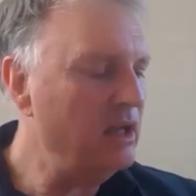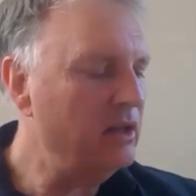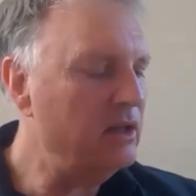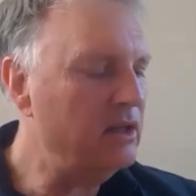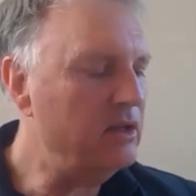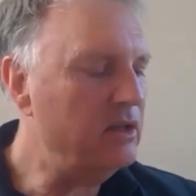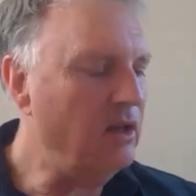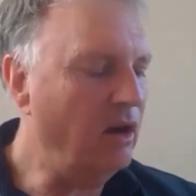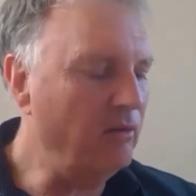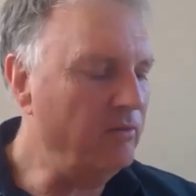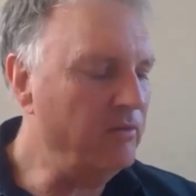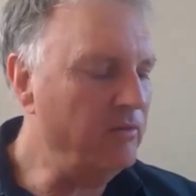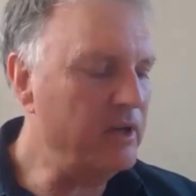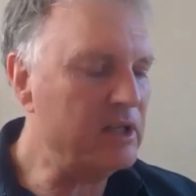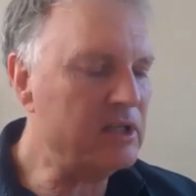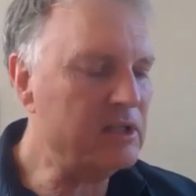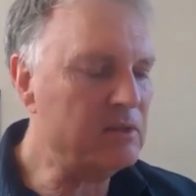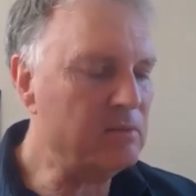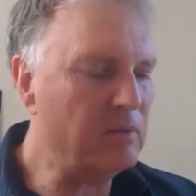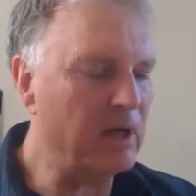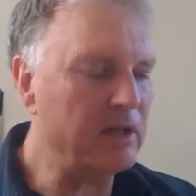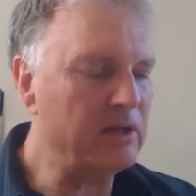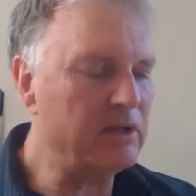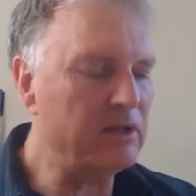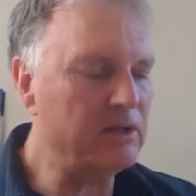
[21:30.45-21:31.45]
The obvious
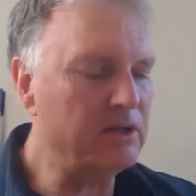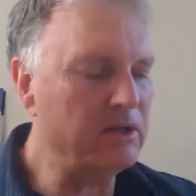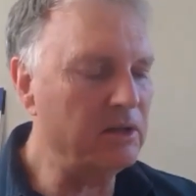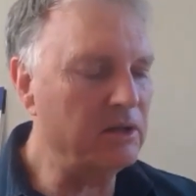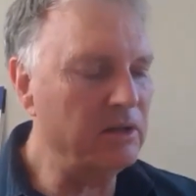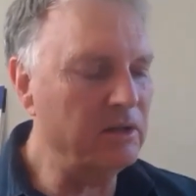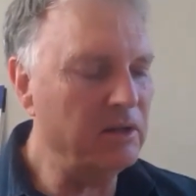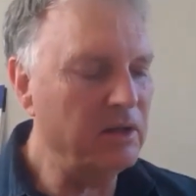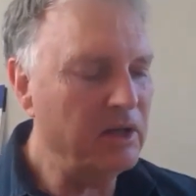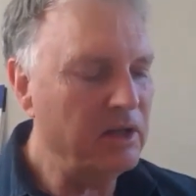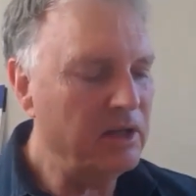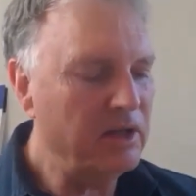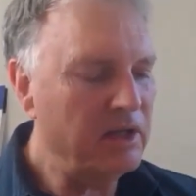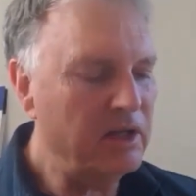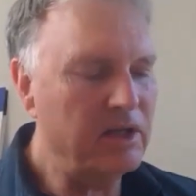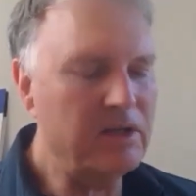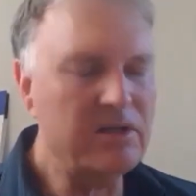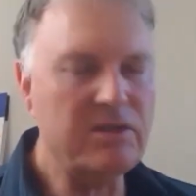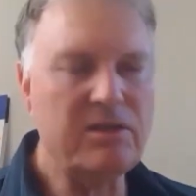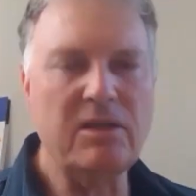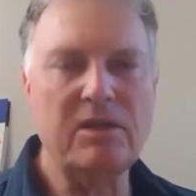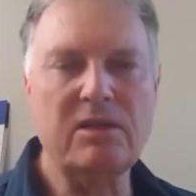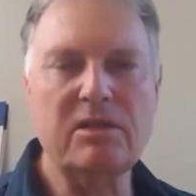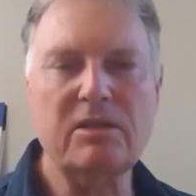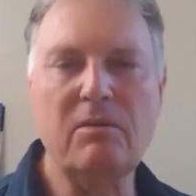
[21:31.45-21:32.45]
one to do
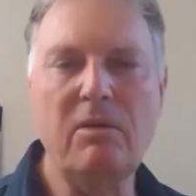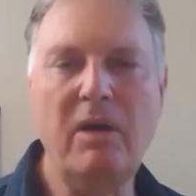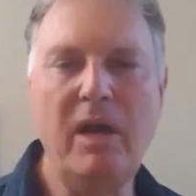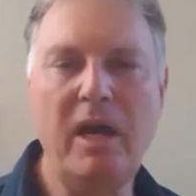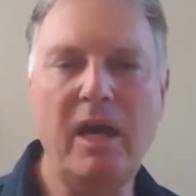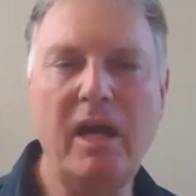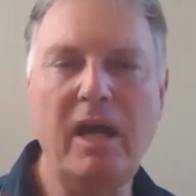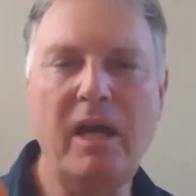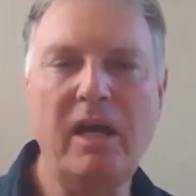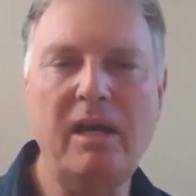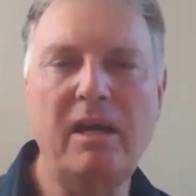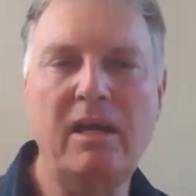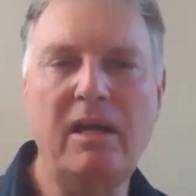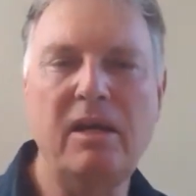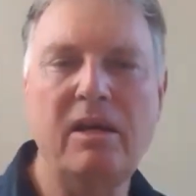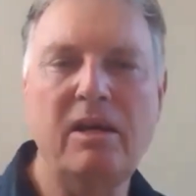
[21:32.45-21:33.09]
is the square,